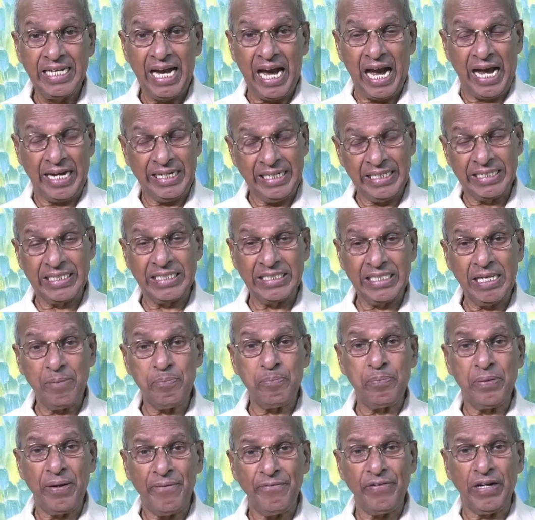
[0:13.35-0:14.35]
and it is a
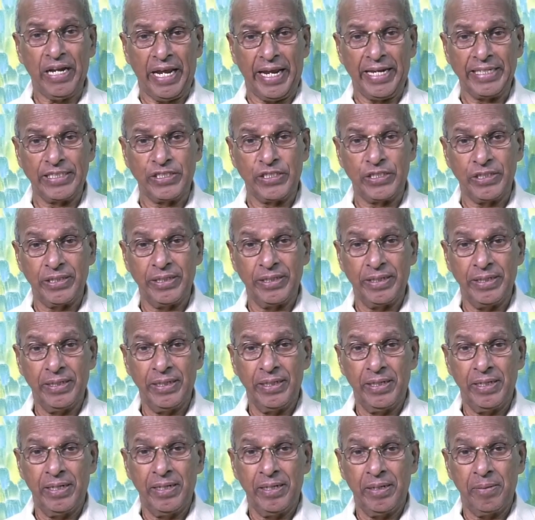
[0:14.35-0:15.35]
privilege
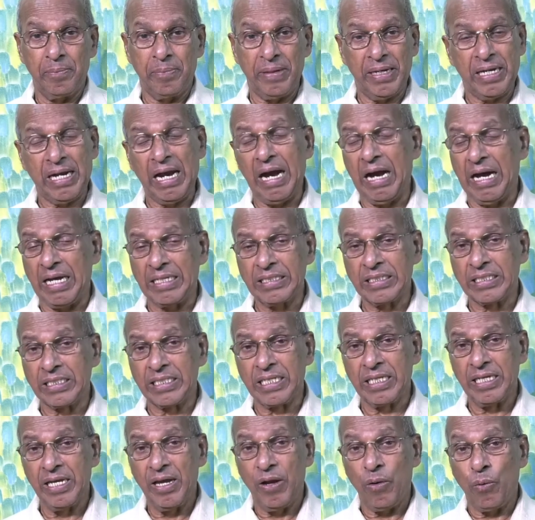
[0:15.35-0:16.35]

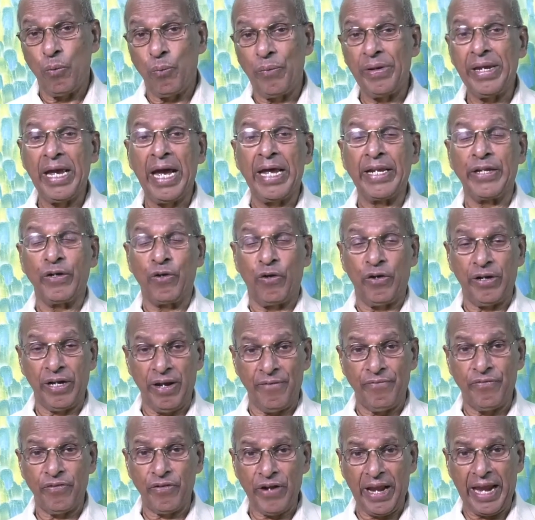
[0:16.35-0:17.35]
because we are not
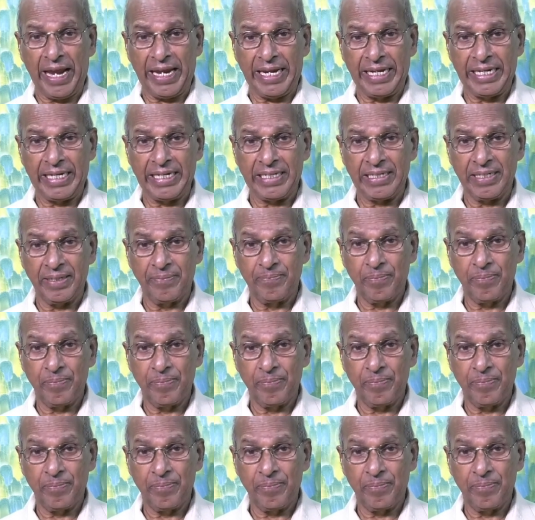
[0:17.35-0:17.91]
afraid.